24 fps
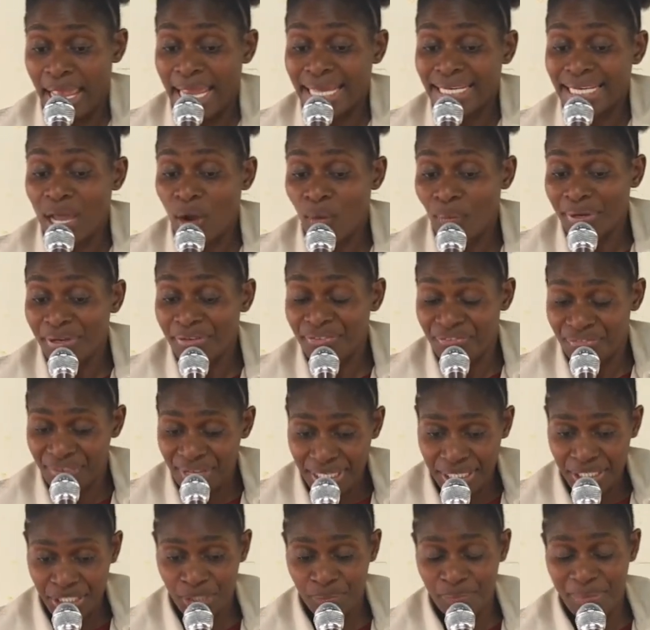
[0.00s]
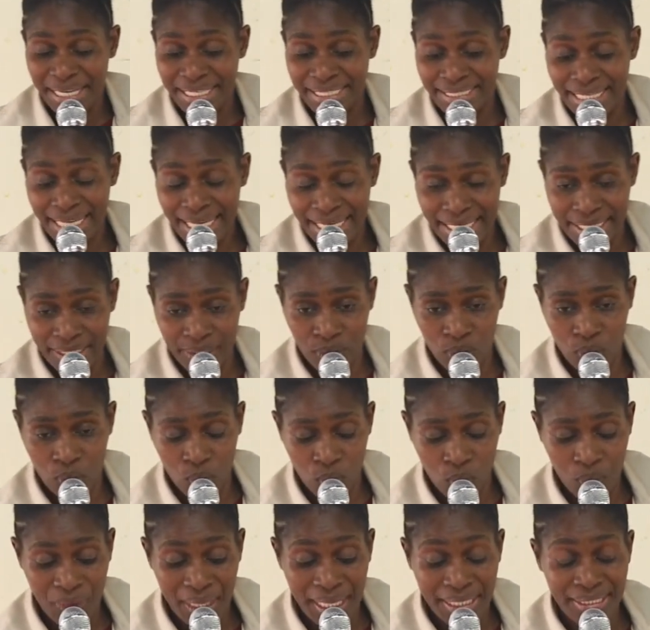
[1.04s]
And I will finish by telling you
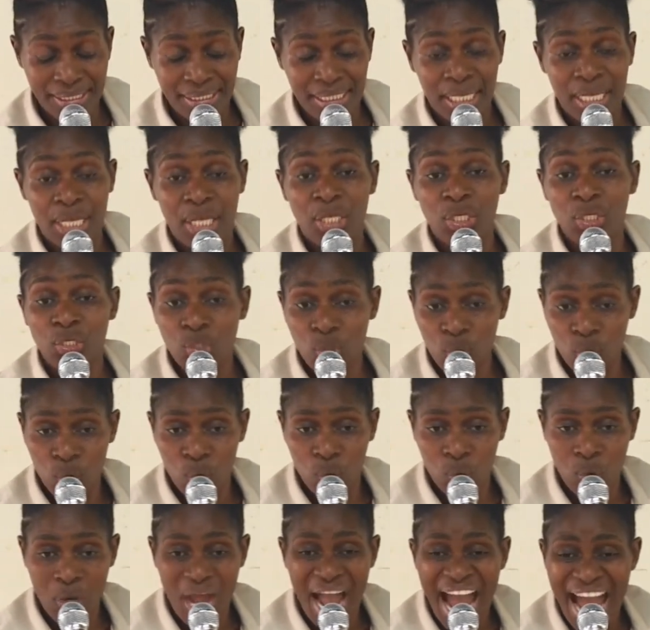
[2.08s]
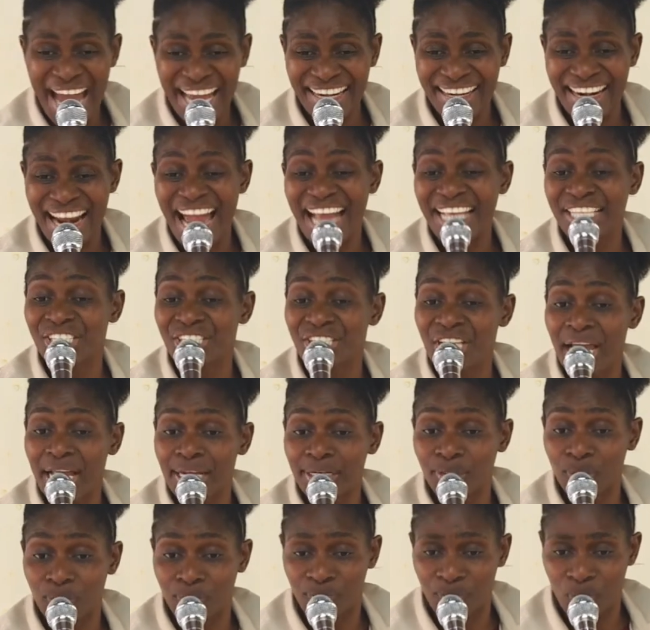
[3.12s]
that you are a
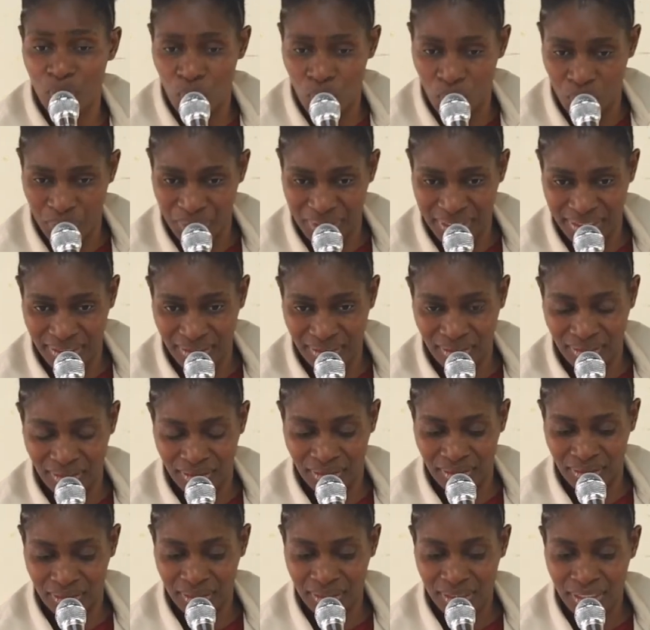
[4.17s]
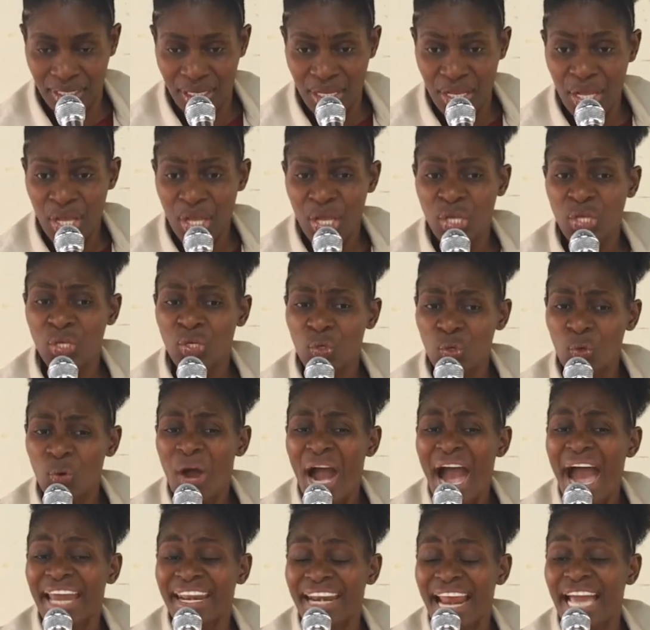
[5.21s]
child of God. You
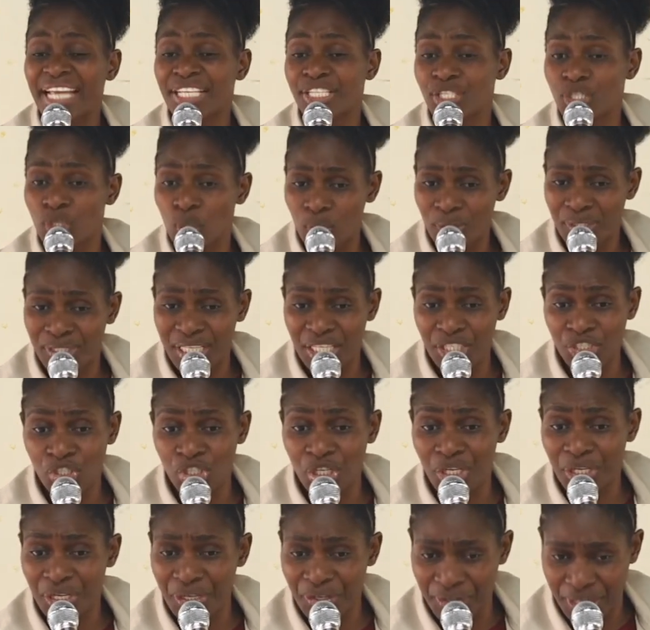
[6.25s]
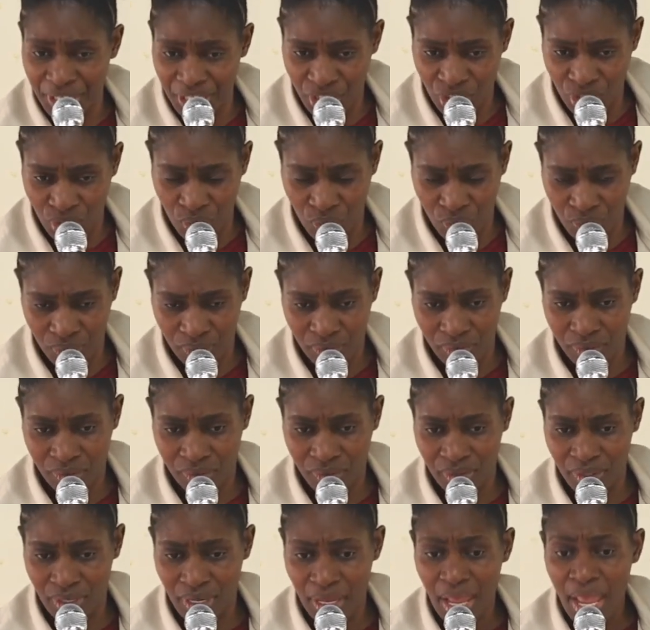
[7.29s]
are a chosen generation.
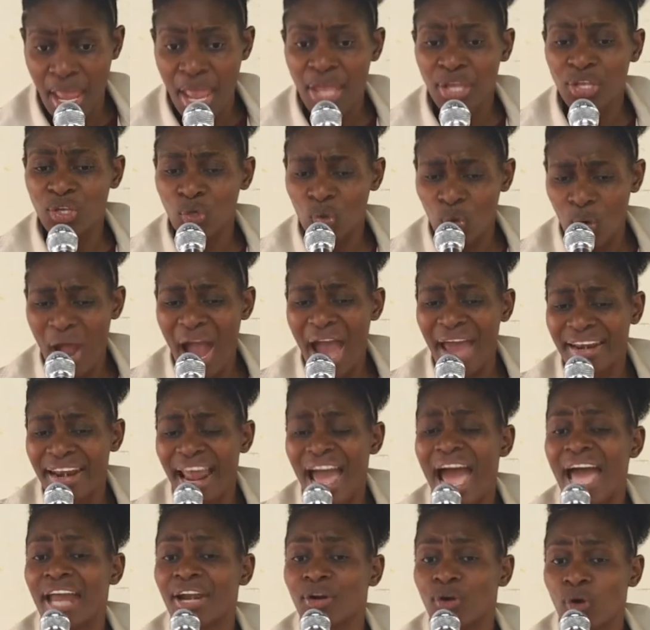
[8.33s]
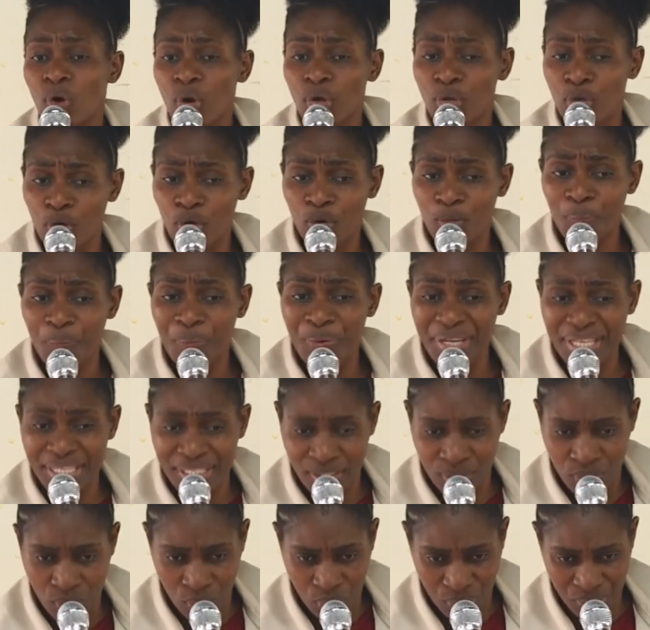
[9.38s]
You are a royal
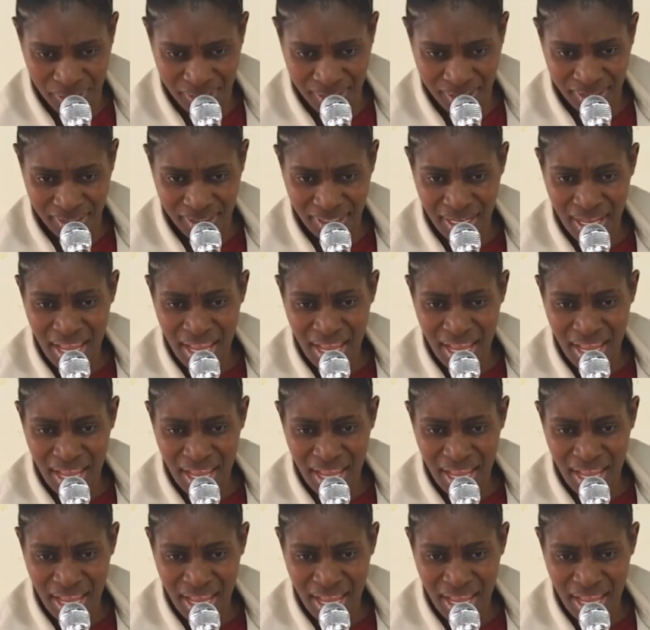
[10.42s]
priesthood.